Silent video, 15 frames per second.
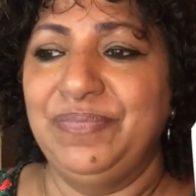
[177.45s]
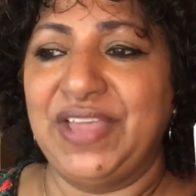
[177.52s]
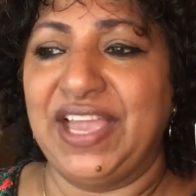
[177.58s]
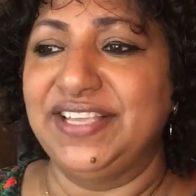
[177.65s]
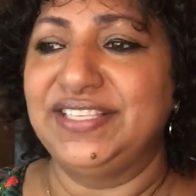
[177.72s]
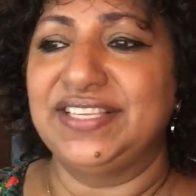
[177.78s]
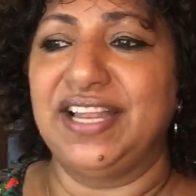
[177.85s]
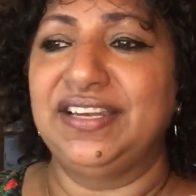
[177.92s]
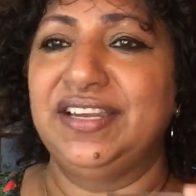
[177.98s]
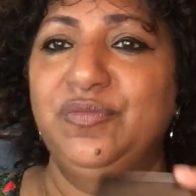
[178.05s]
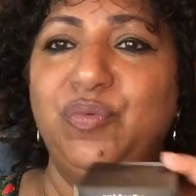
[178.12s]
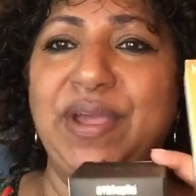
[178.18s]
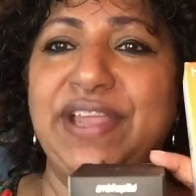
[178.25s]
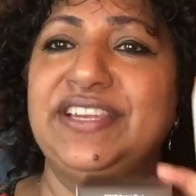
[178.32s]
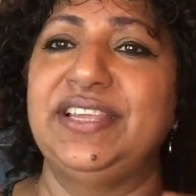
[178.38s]
I
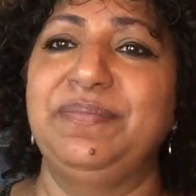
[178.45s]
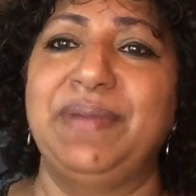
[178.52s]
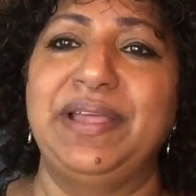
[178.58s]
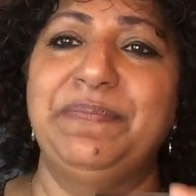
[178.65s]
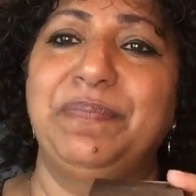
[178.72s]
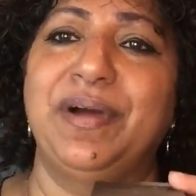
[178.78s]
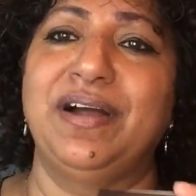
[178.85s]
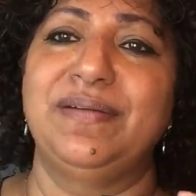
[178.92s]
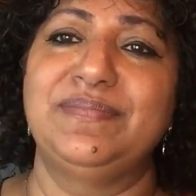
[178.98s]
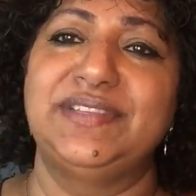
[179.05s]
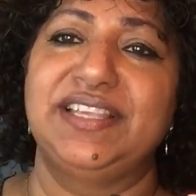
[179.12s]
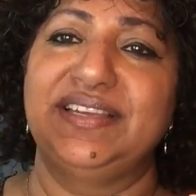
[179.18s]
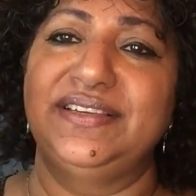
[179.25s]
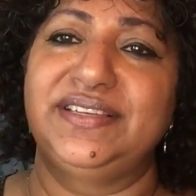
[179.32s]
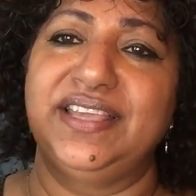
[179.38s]
started wetting my
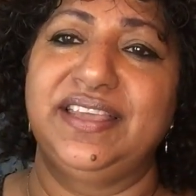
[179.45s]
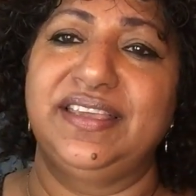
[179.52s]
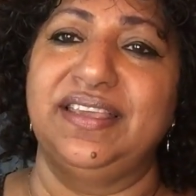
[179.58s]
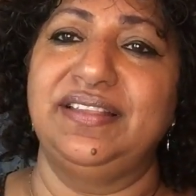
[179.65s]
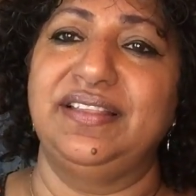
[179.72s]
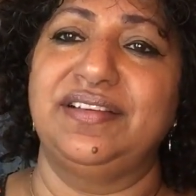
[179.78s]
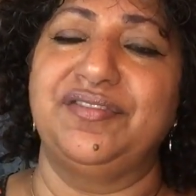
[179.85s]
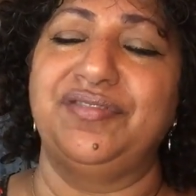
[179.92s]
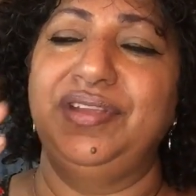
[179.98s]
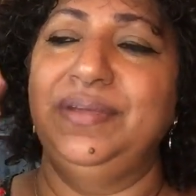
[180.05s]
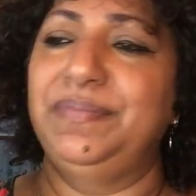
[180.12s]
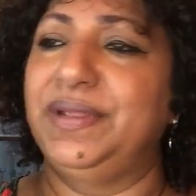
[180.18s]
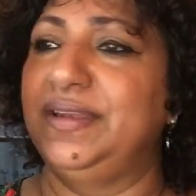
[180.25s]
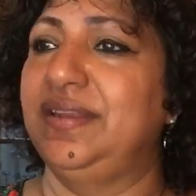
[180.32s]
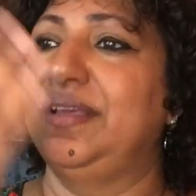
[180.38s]
palms and taking the
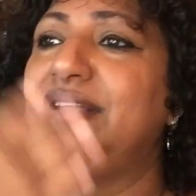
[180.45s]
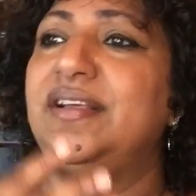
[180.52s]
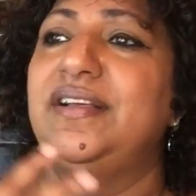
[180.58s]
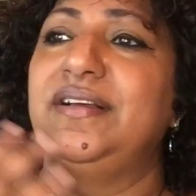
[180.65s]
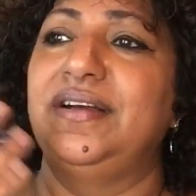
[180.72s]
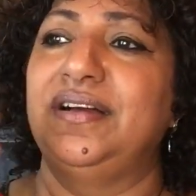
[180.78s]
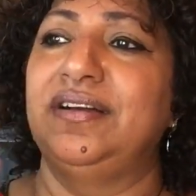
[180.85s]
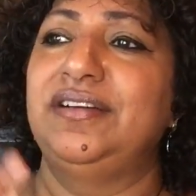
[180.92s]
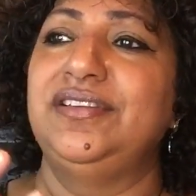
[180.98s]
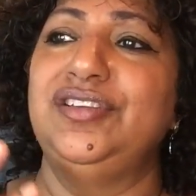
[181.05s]
cream and uh,